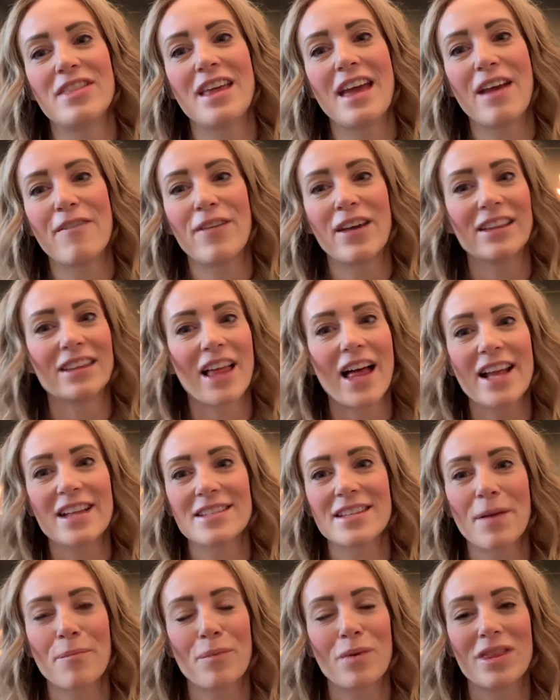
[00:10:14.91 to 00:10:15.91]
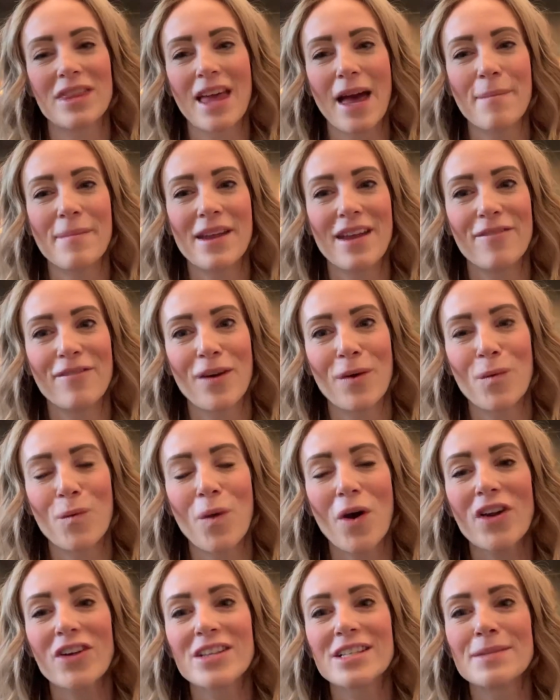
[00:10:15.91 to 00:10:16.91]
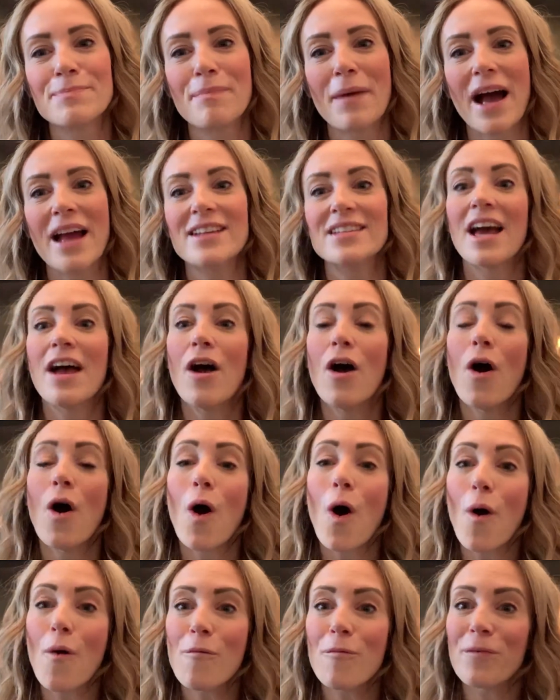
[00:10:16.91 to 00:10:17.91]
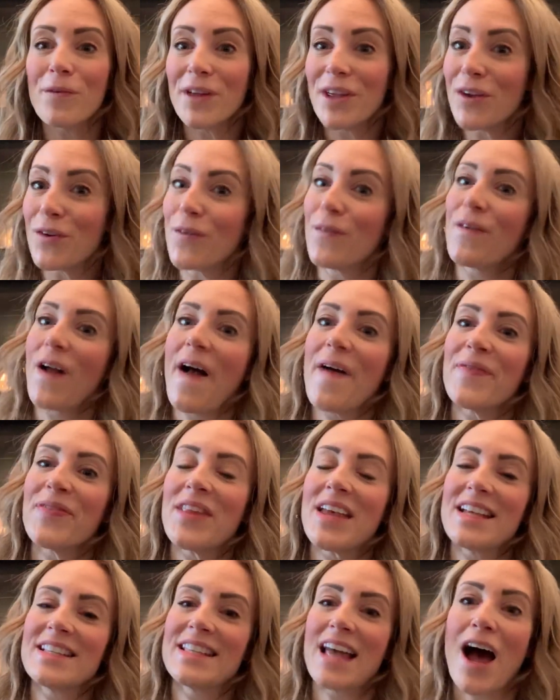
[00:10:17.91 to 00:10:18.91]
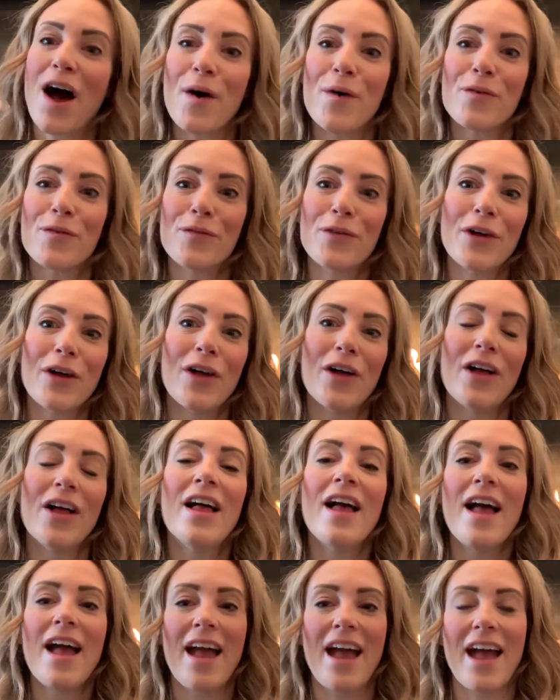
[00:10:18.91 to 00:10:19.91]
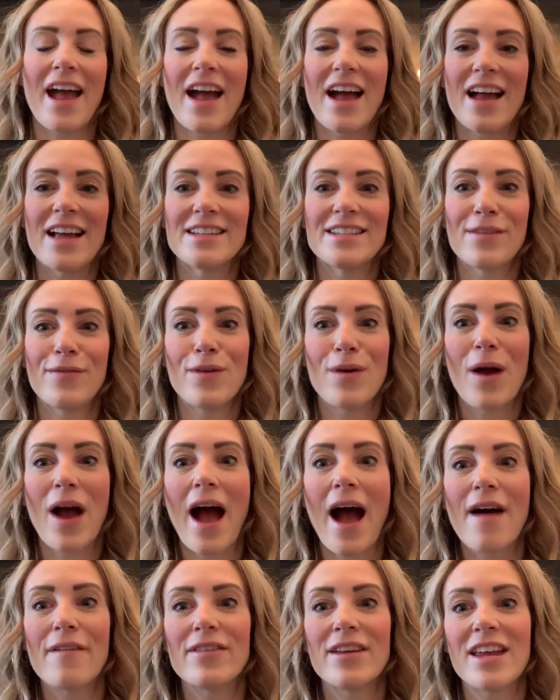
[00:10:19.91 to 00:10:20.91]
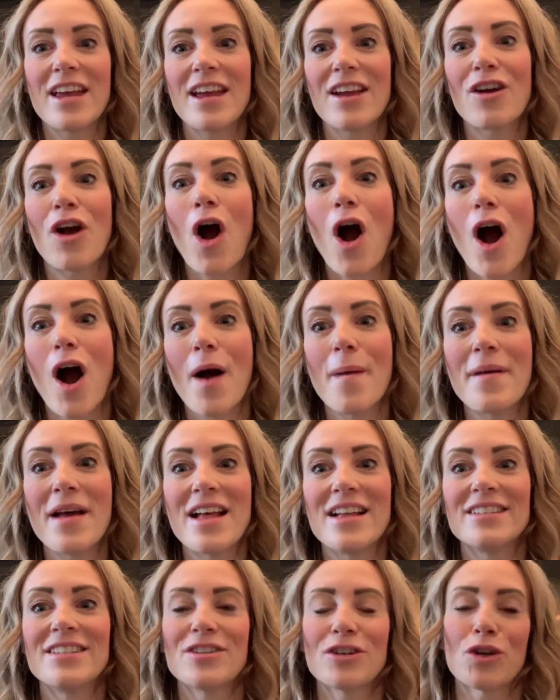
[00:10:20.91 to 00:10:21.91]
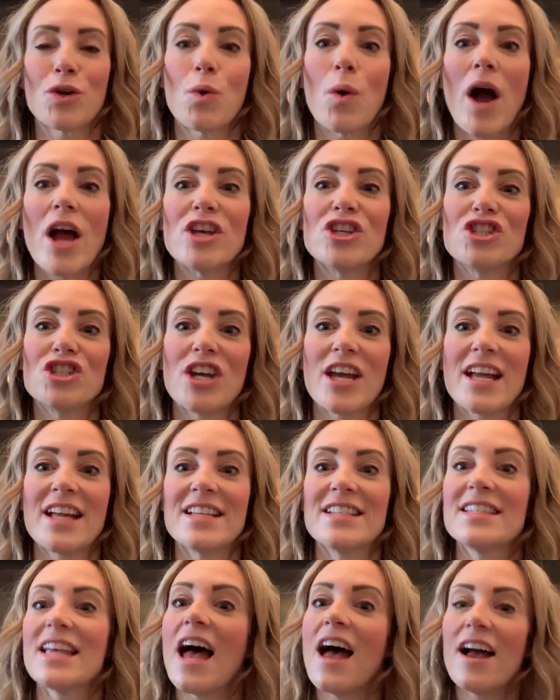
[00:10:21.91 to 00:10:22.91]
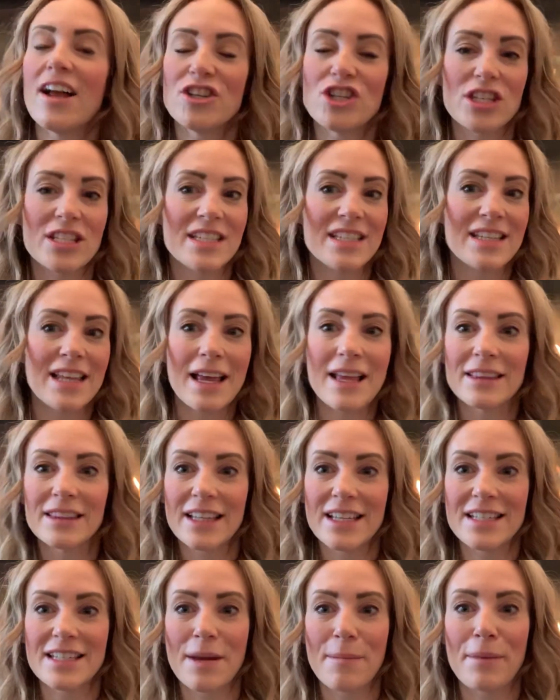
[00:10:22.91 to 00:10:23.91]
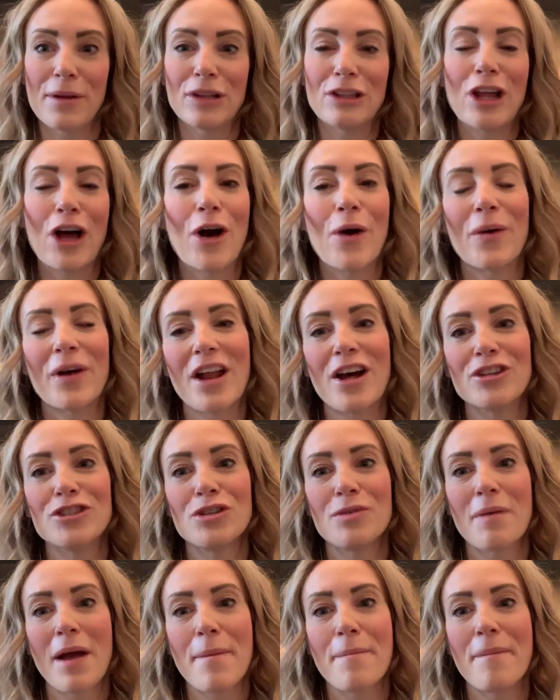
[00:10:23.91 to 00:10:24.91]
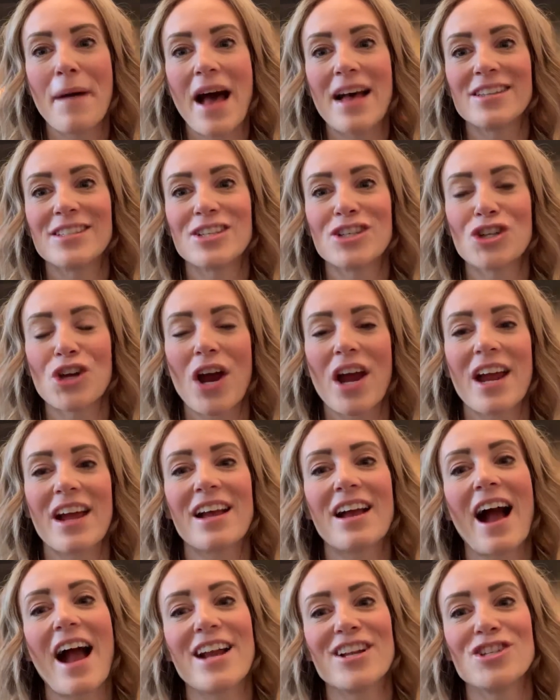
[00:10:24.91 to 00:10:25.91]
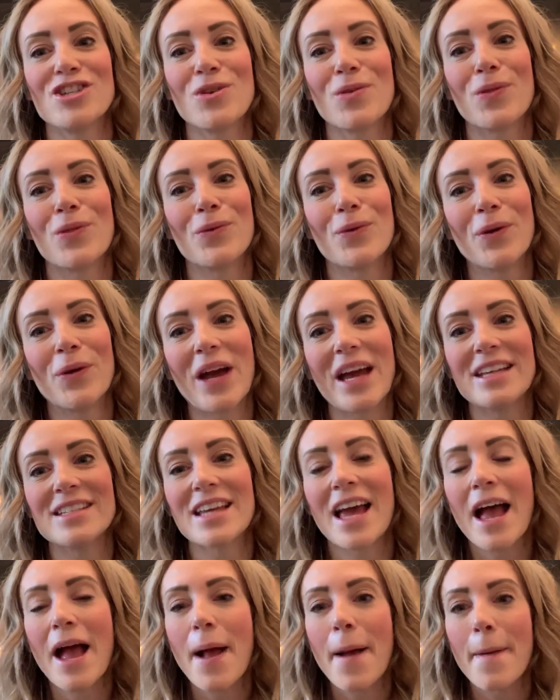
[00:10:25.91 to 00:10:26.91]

if it lines up with them and if it works. But hopefully you found this helpful, and if you have any comments or questions, just list it below and I'll do my best to try and guide you through it.